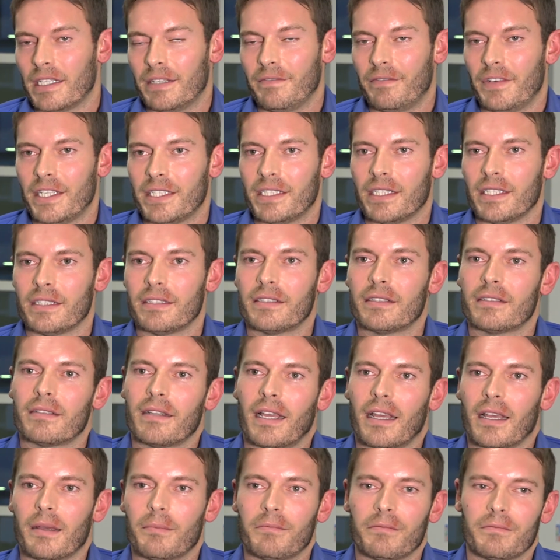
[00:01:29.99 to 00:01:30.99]
envisaged
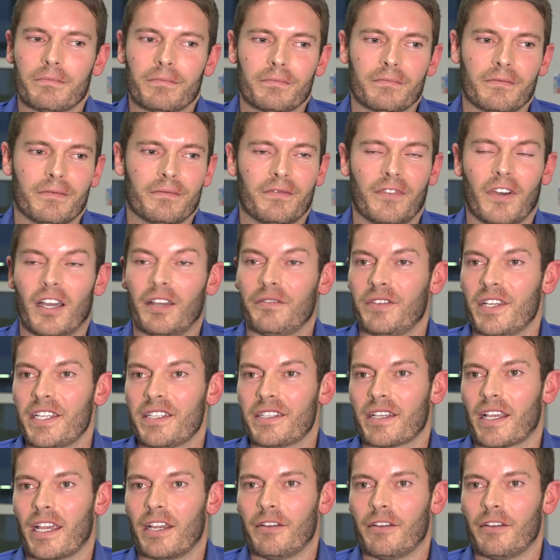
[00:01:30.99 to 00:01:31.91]
5 years ago,